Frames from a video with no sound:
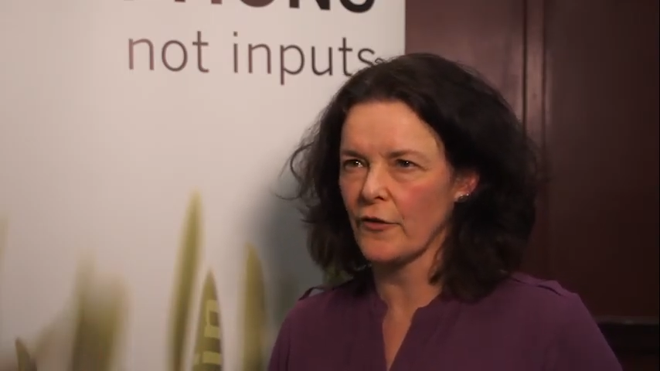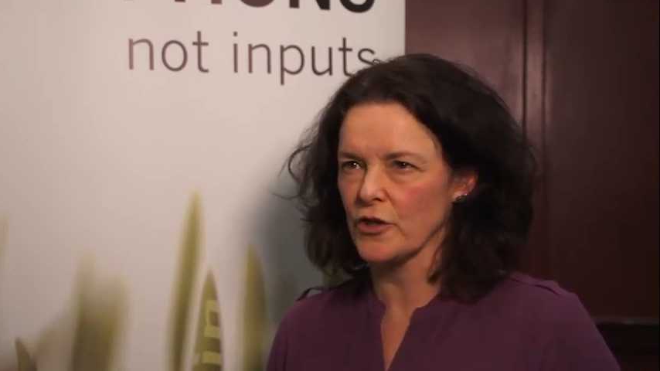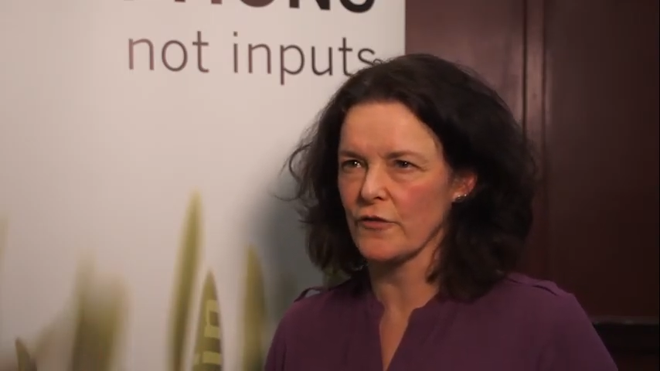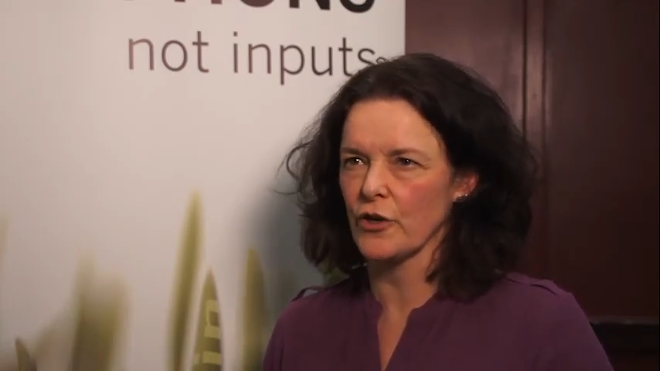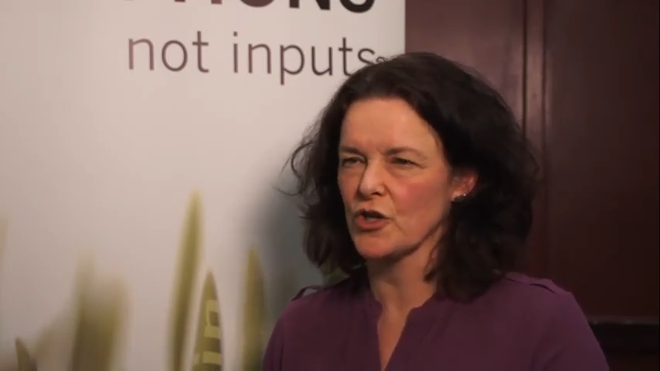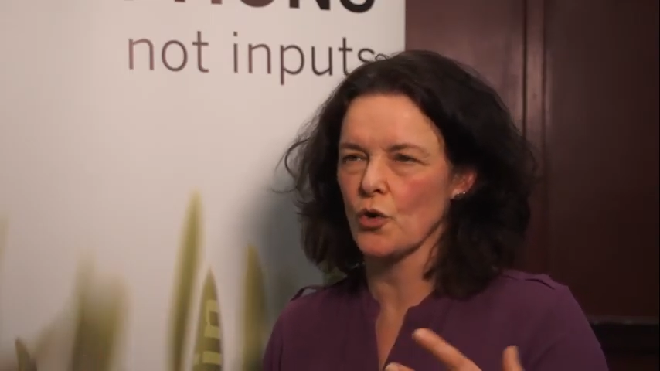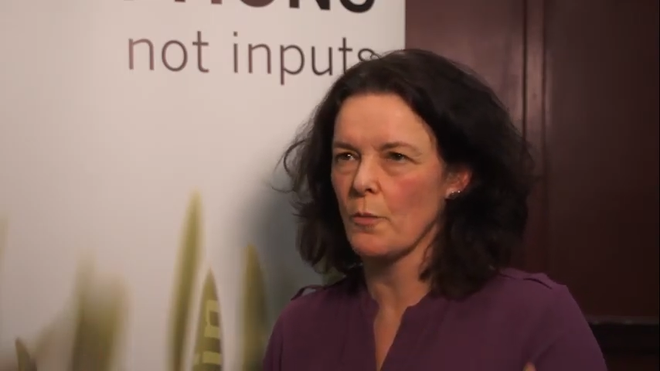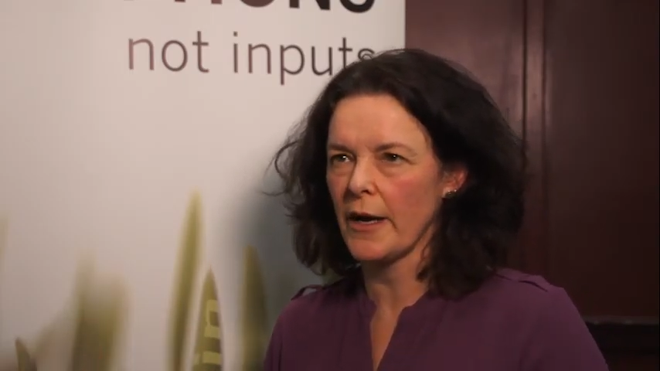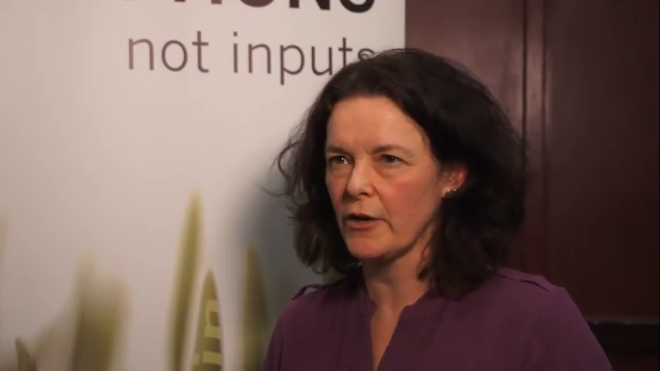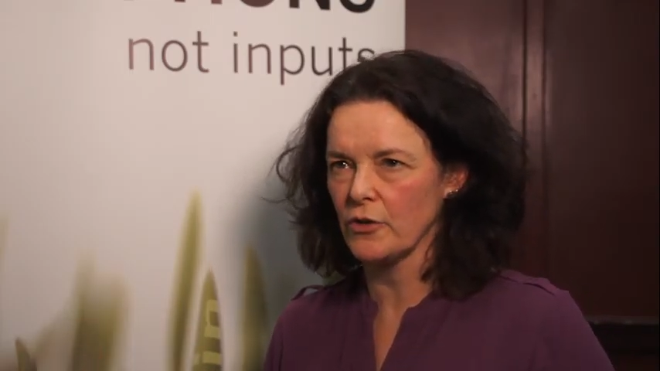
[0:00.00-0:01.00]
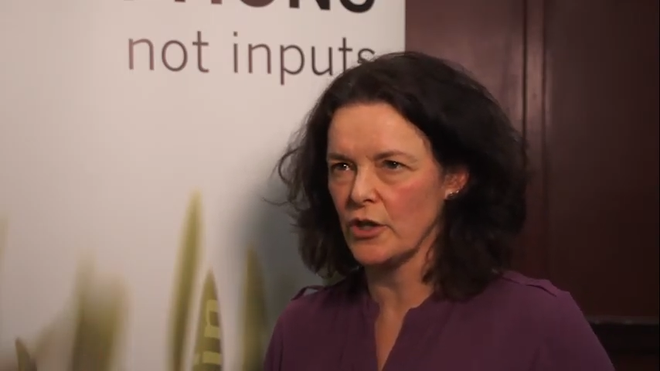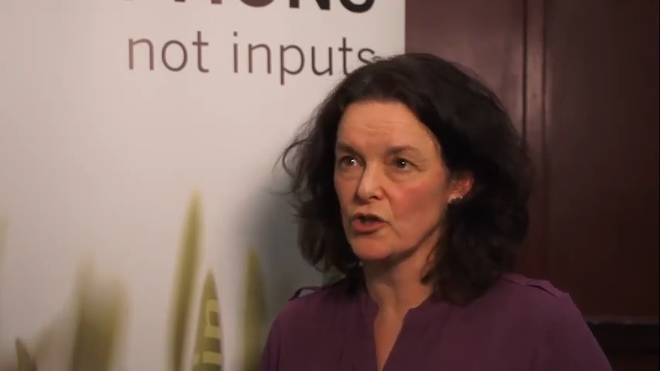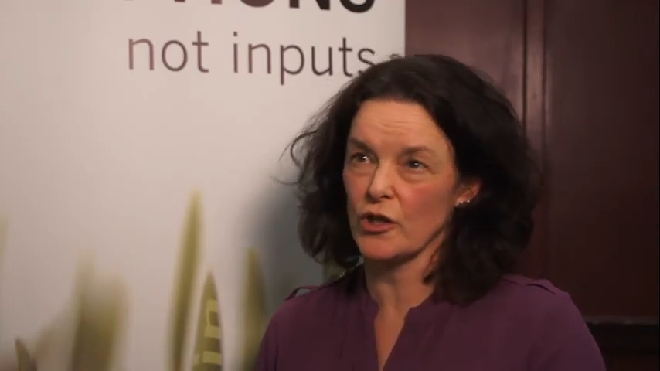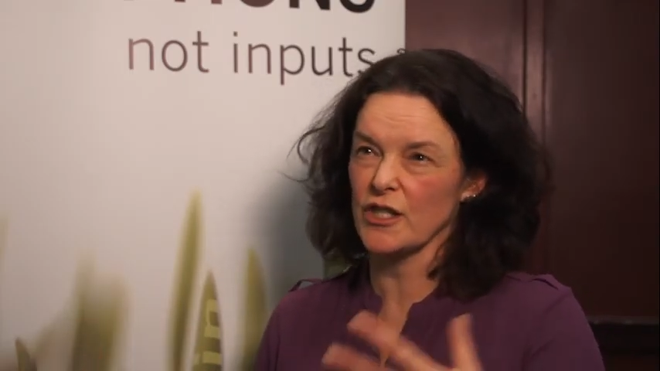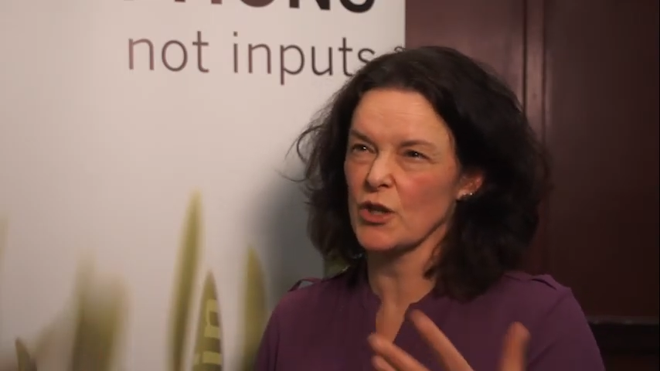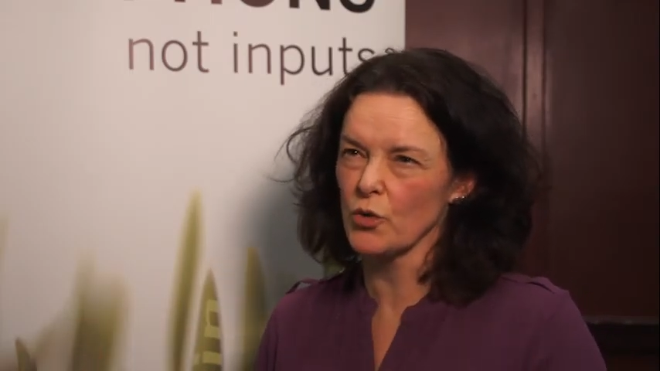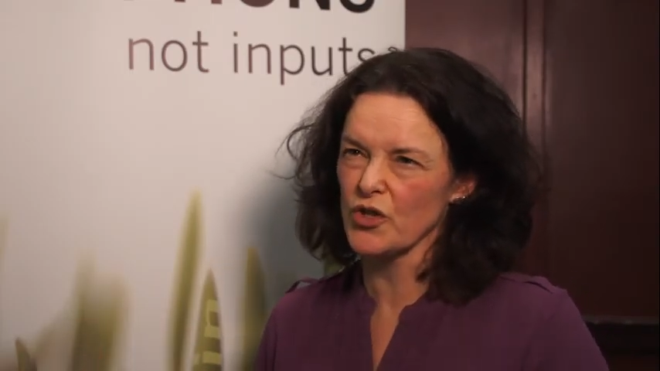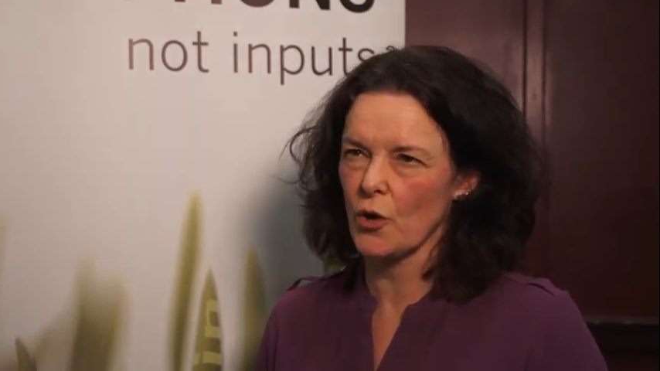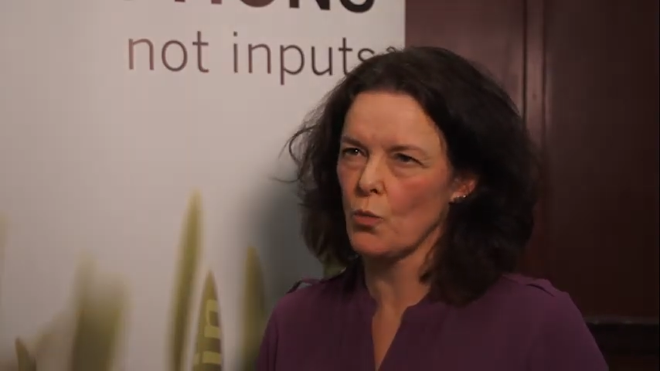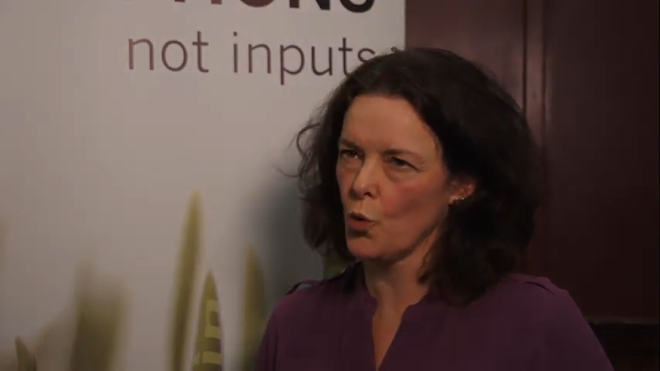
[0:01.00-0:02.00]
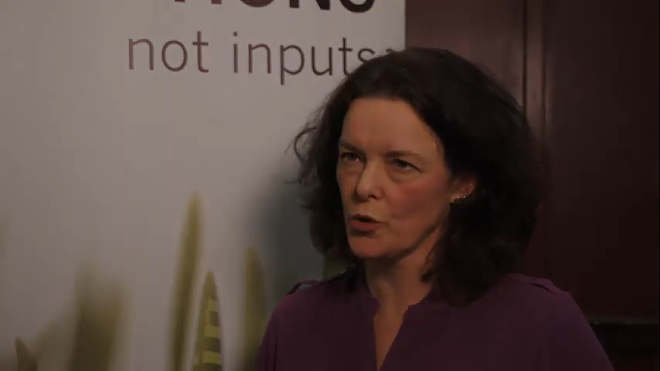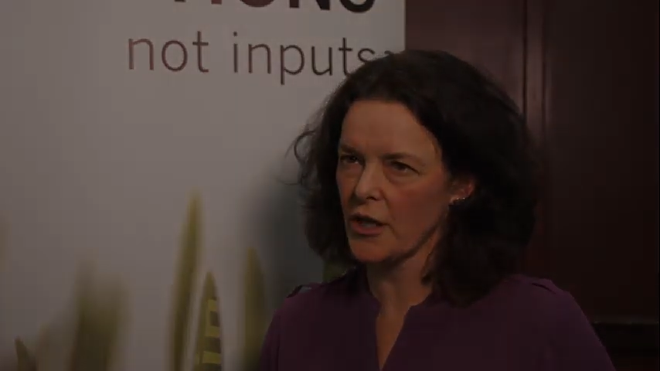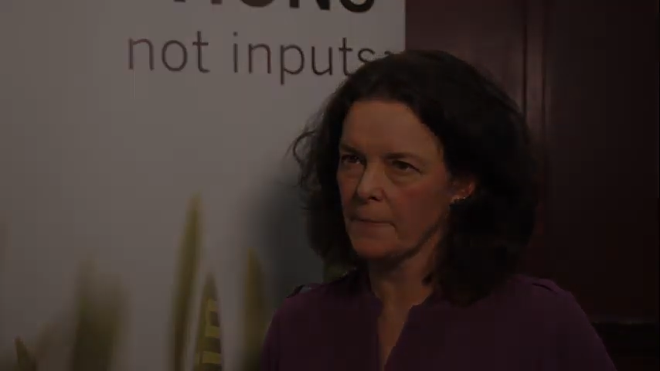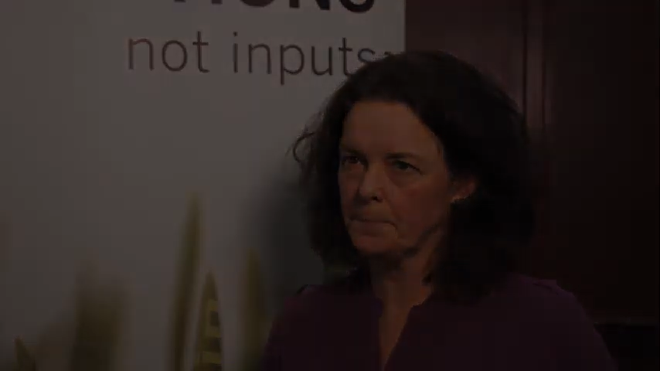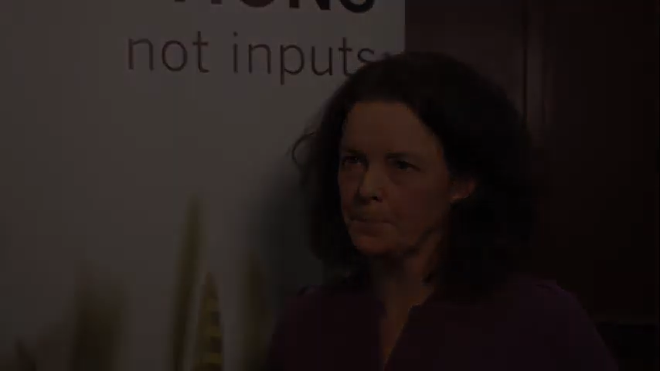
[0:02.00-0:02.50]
phosphorus or micronutrients, and also water.